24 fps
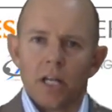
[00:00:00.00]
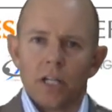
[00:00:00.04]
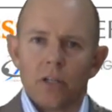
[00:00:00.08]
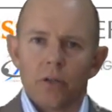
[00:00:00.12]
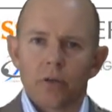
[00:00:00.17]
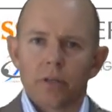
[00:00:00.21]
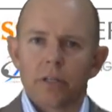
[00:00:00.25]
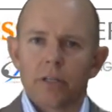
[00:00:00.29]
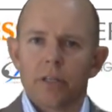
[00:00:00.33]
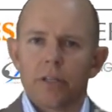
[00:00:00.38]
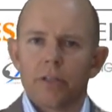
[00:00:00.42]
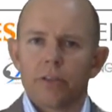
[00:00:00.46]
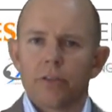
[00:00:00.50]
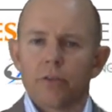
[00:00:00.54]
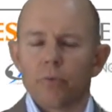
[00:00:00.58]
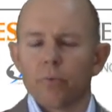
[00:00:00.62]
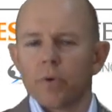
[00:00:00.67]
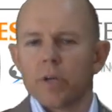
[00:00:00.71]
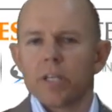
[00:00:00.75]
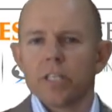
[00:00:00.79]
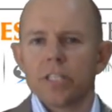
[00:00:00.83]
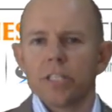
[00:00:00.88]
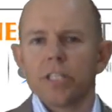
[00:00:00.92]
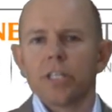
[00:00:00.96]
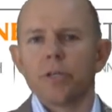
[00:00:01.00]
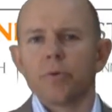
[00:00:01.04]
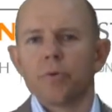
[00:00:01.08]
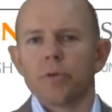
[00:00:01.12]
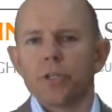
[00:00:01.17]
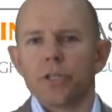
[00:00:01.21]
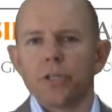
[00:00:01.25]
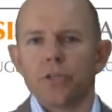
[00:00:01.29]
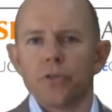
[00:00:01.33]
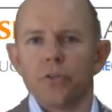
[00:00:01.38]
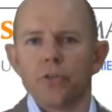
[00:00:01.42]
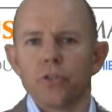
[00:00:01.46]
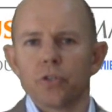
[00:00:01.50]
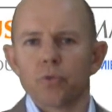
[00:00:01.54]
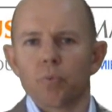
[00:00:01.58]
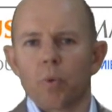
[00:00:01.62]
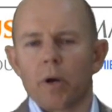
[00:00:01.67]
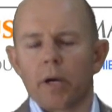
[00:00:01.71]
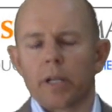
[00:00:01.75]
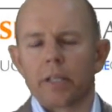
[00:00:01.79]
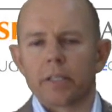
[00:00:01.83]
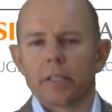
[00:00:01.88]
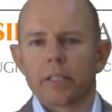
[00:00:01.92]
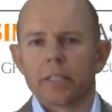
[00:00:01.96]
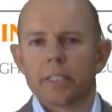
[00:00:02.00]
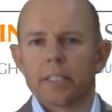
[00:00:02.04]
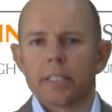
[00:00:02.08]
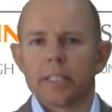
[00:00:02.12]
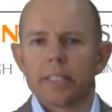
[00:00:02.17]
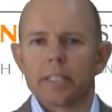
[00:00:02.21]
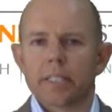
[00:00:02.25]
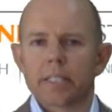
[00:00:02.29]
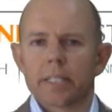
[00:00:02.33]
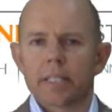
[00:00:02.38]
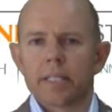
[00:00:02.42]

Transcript: Look, the reason you would use one of these,